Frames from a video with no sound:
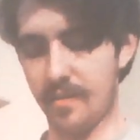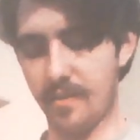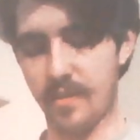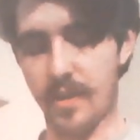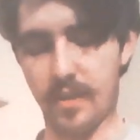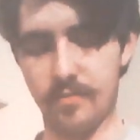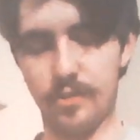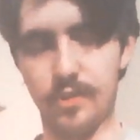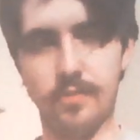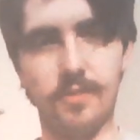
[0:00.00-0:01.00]
that
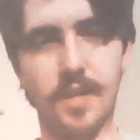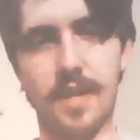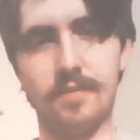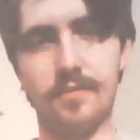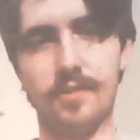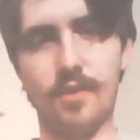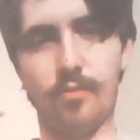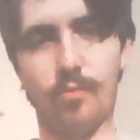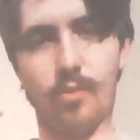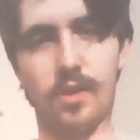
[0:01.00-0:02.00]

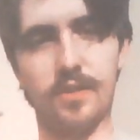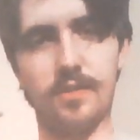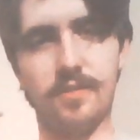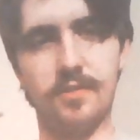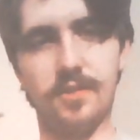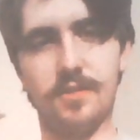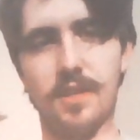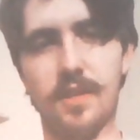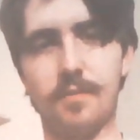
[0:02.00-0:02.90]
stuff works just like